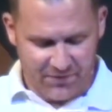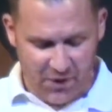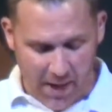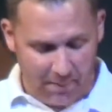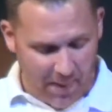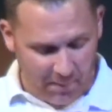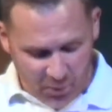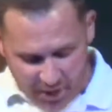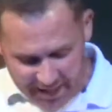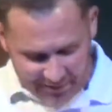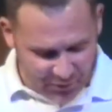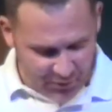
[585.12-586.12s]
So I'm
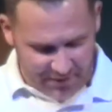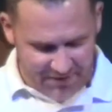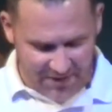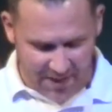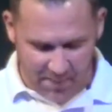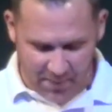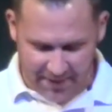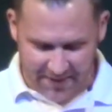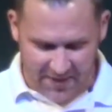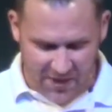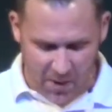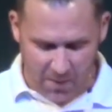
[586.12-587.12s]
reading through this and I'm
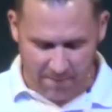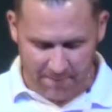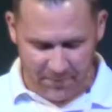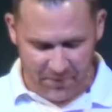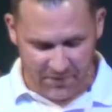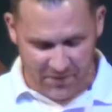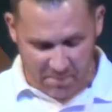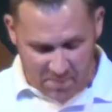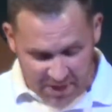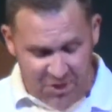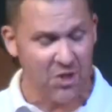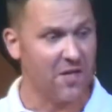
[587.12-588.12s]
like, the
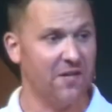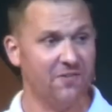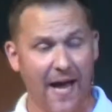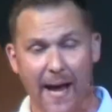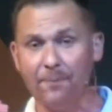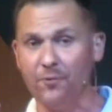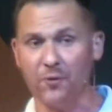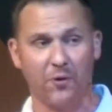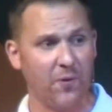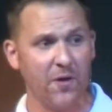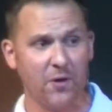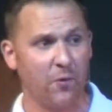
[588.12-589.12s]
mission is
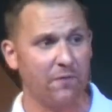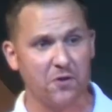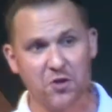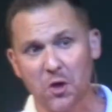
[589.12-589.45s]
absolutely critical. If the